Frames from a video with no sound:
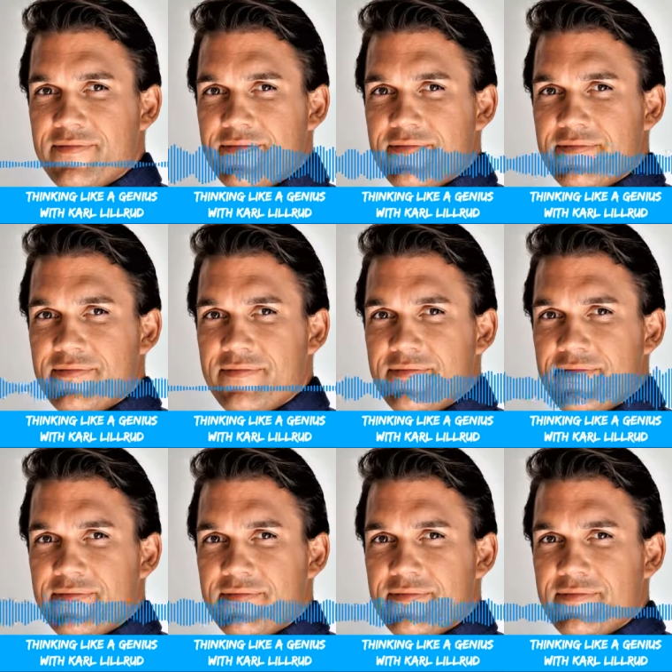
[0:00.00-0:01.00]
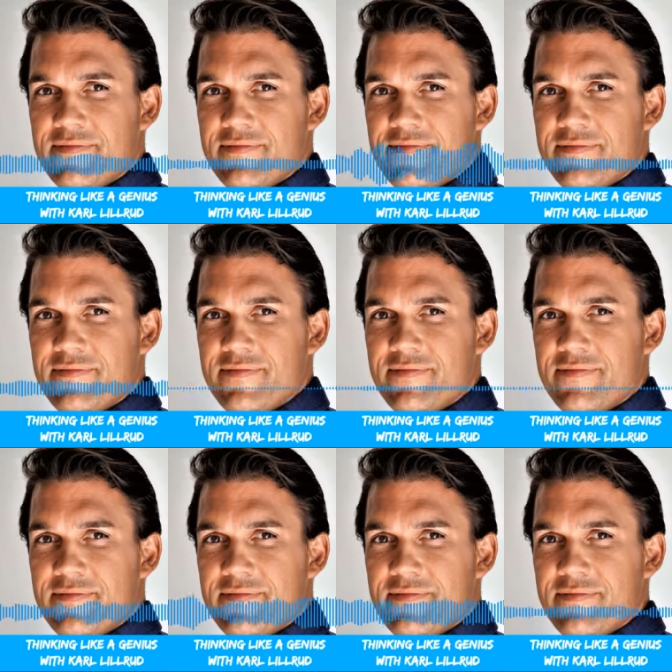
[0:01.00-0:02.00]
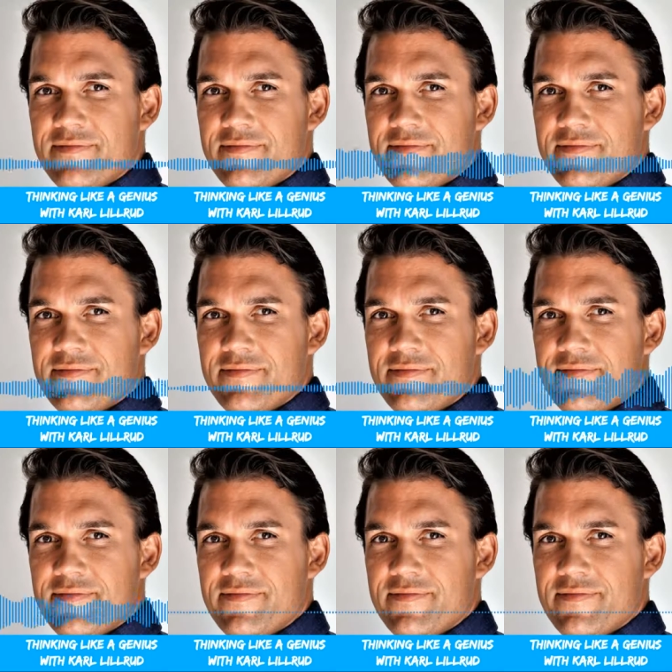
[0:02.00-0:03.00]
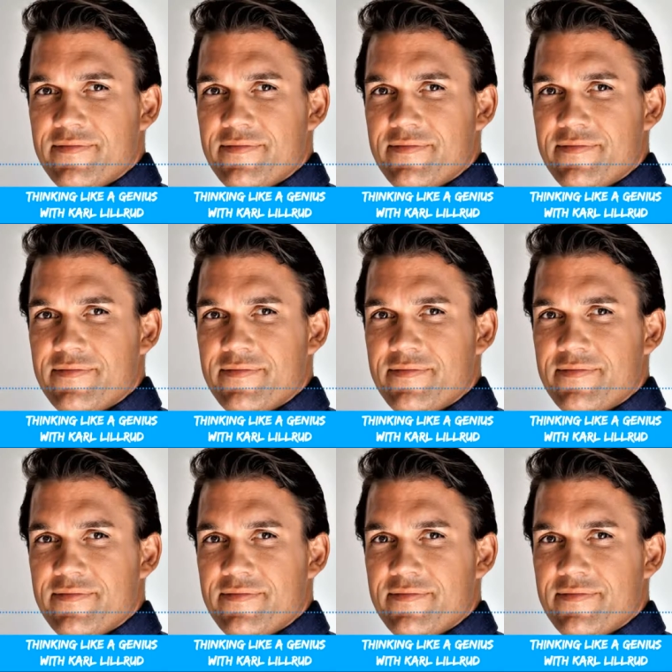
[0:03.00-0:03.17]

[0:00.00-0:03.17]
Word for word: and I'm really excited to be on on your show.